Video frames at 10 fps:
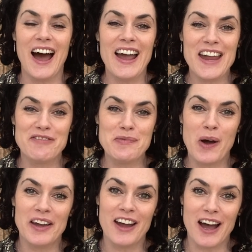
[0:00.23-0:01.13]
Hi
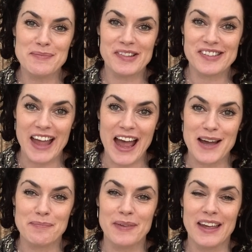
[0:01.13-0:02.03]
everyone, I'm
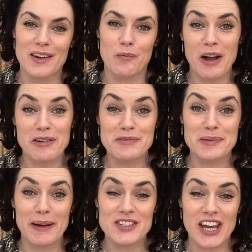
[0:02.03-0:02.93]
Sam. Welcome to
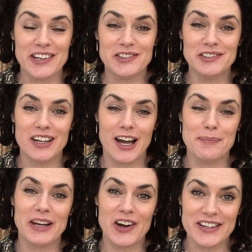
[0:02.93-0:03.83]
my channel. I'm
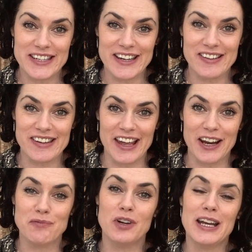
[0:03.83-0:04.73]
an artist and
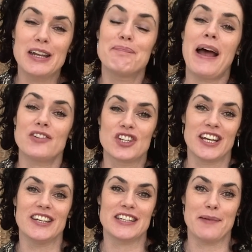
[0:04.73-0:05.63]
I'm really
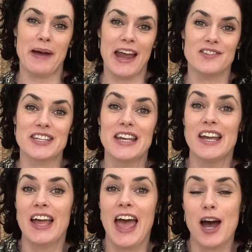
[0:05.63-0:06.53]
passionate about
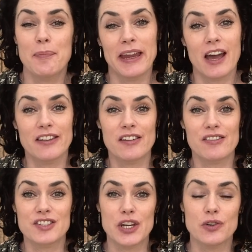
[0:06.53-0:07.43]
helping others
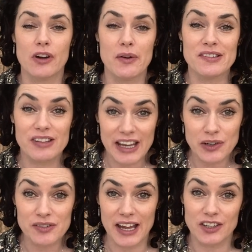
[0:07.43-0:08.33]
to grow in
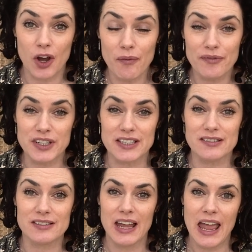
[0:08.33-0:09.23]
skills and
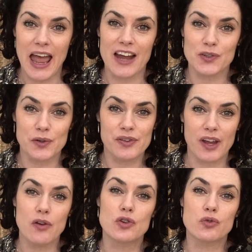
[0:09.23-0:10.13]
confidence and
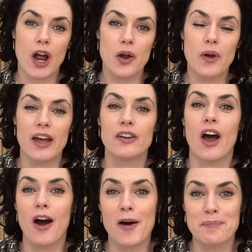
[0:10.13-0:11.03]
also grow an
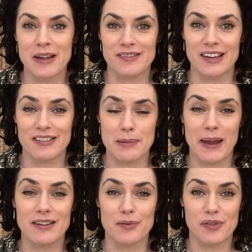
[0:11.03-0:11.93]
art business that
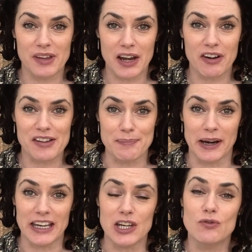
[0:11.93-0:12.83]
makes some serious
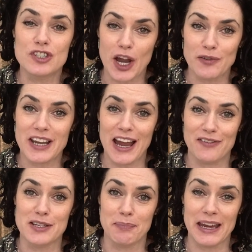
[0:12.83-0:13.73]
money. You don't have
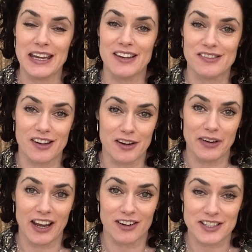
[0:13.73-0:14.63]
to be a
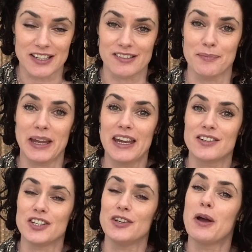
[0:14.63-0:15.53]
starving artist. I'm here
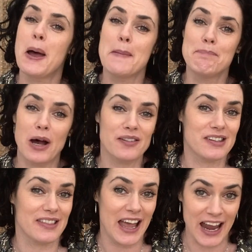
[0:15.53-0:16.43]
to
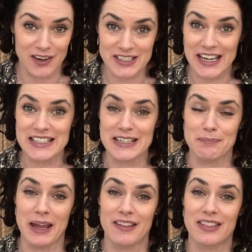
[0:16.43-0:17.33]
bust that outdated
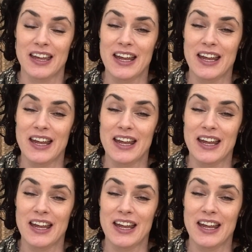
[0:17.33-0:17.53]
myth.